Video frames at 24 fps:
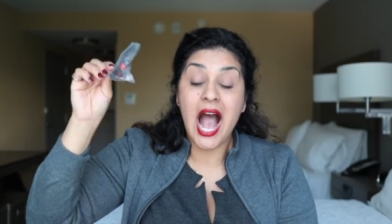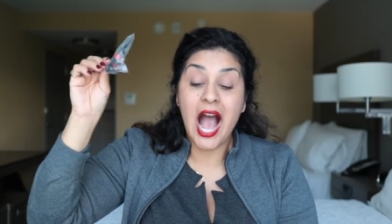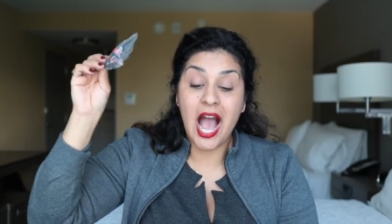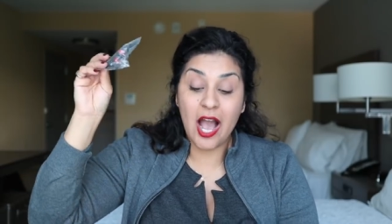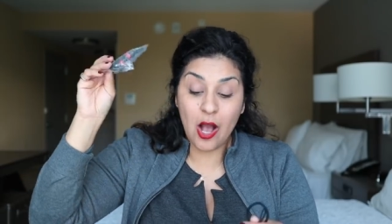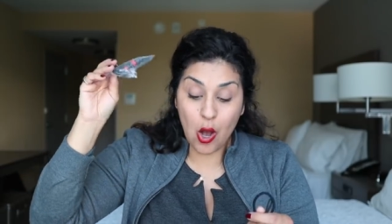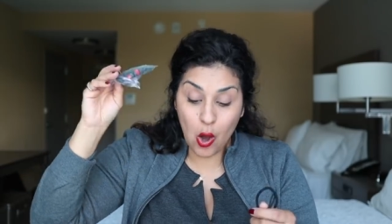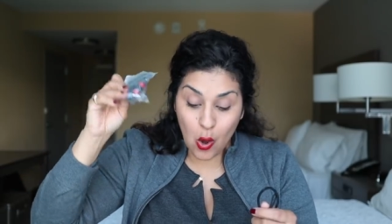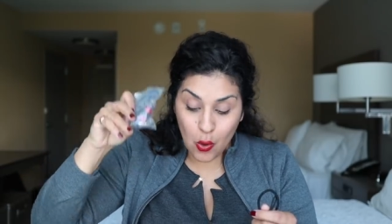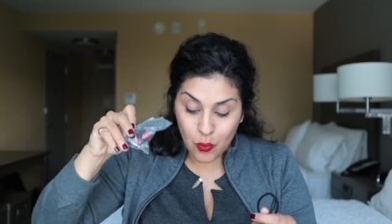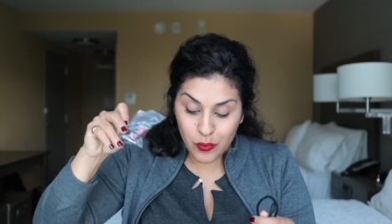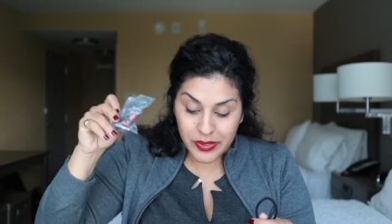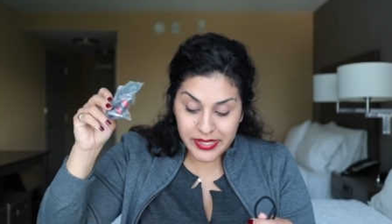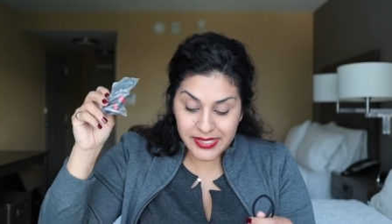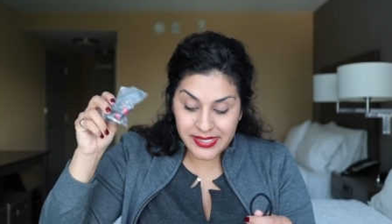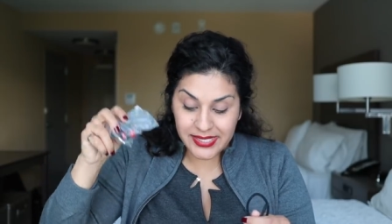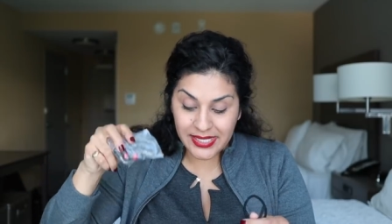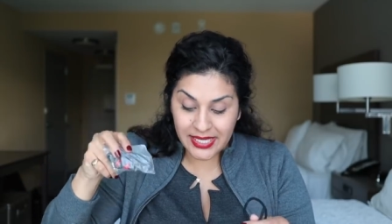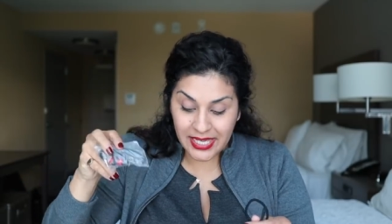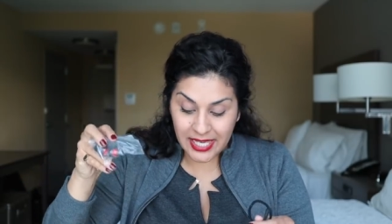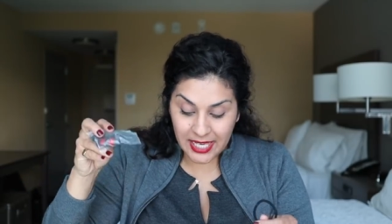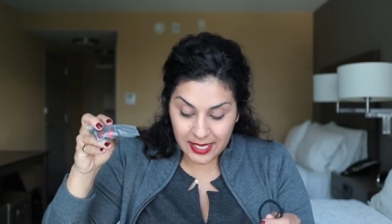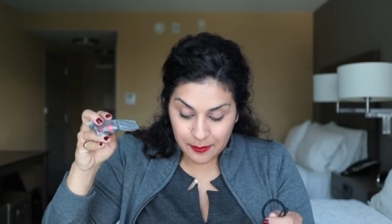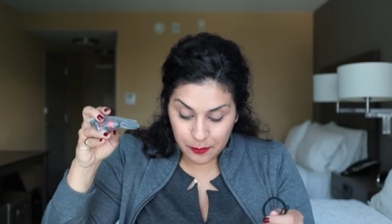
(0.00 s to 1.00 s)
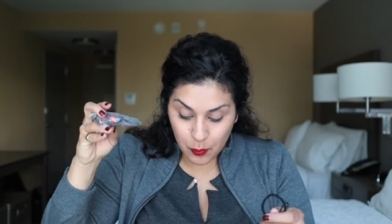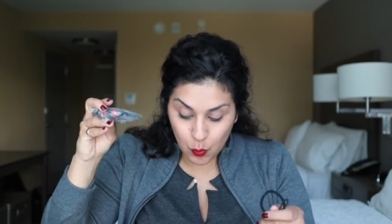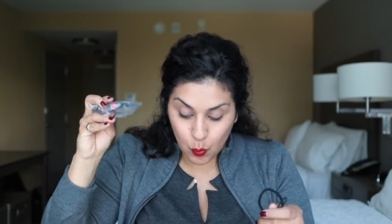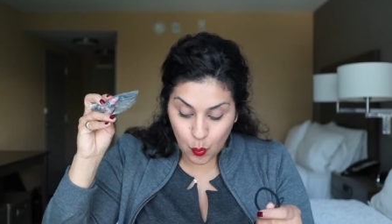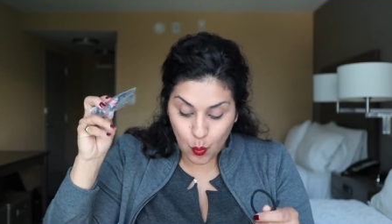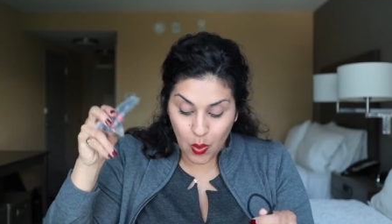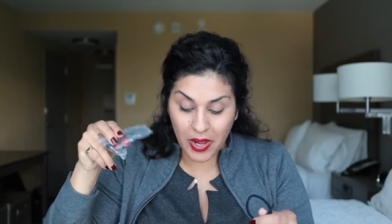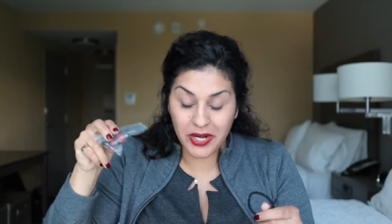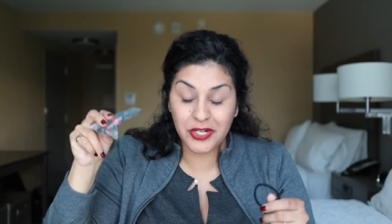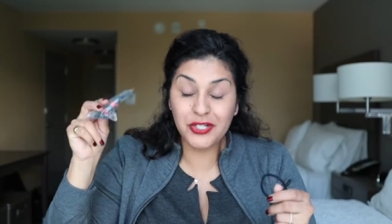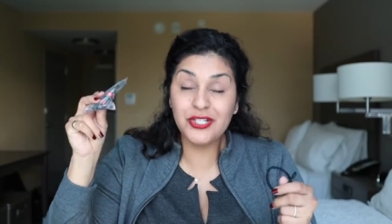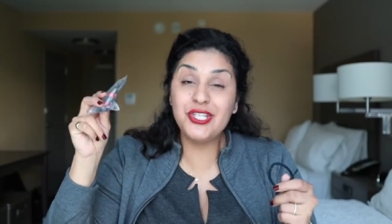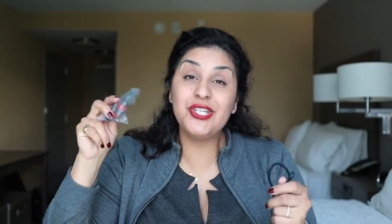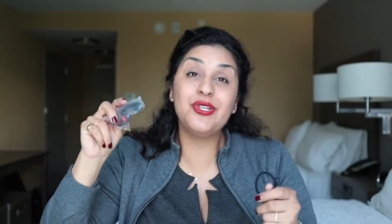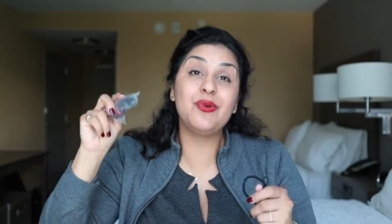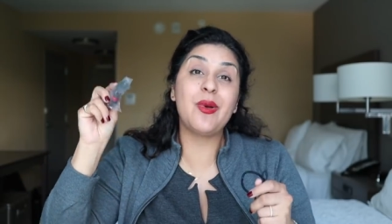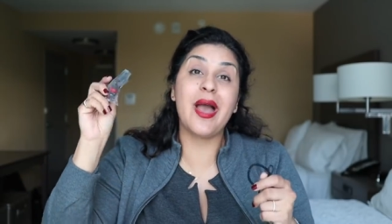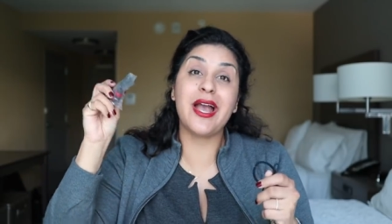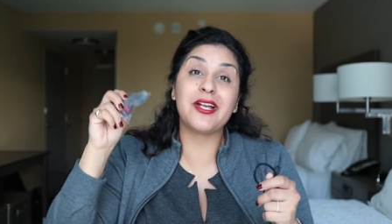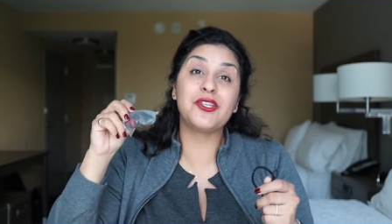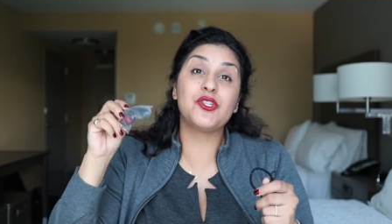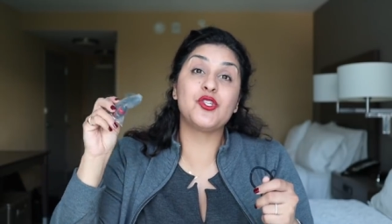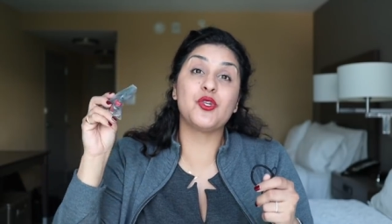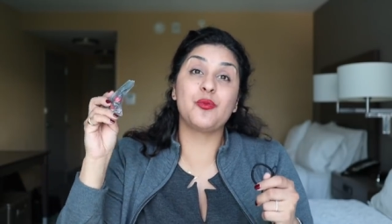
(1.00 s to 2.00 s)
I always keep one or two
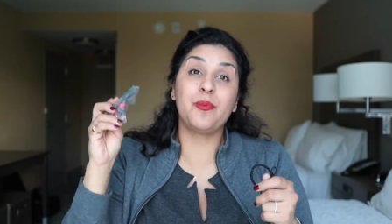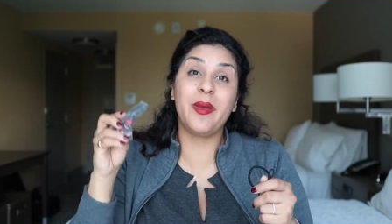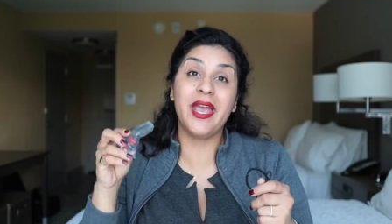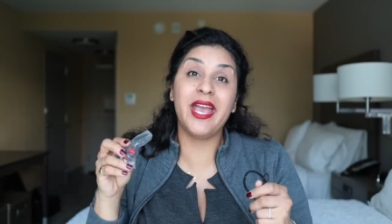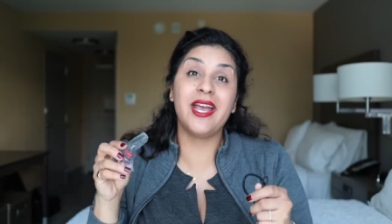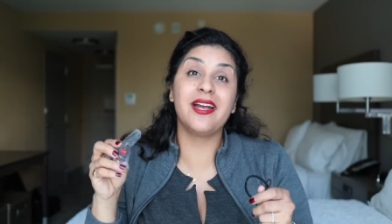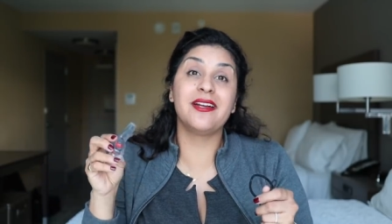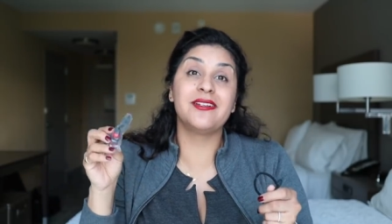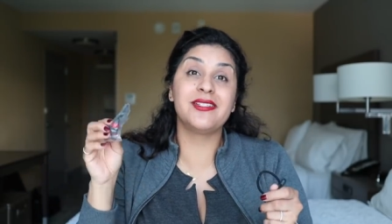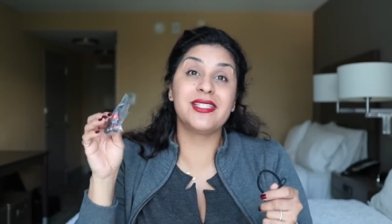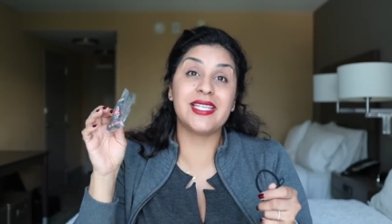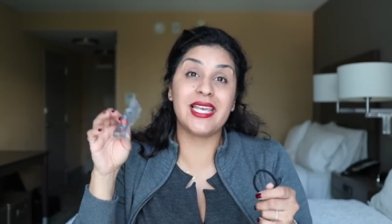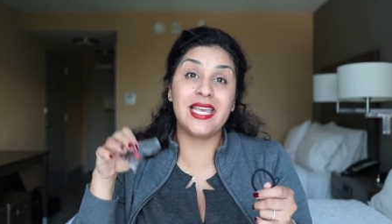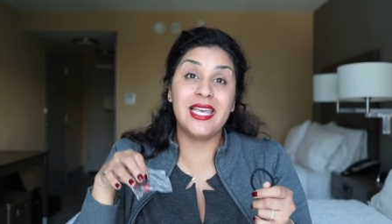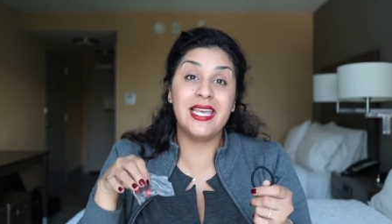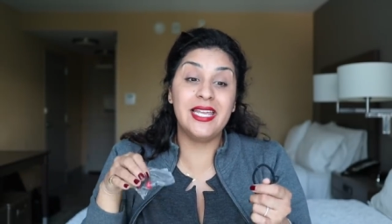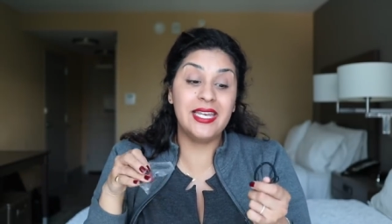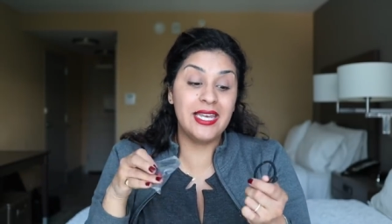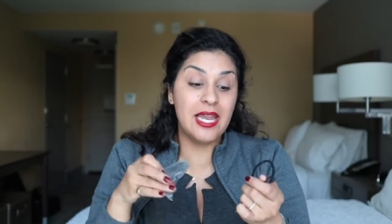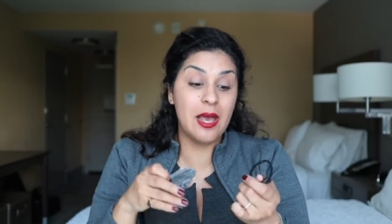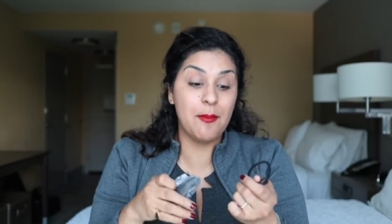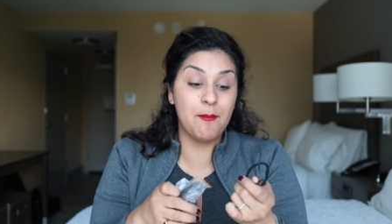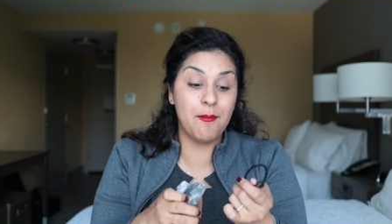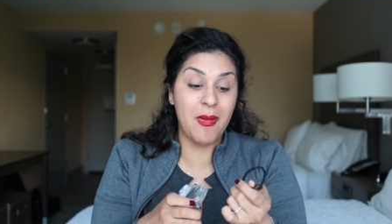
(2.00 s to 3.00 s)
extra pairs in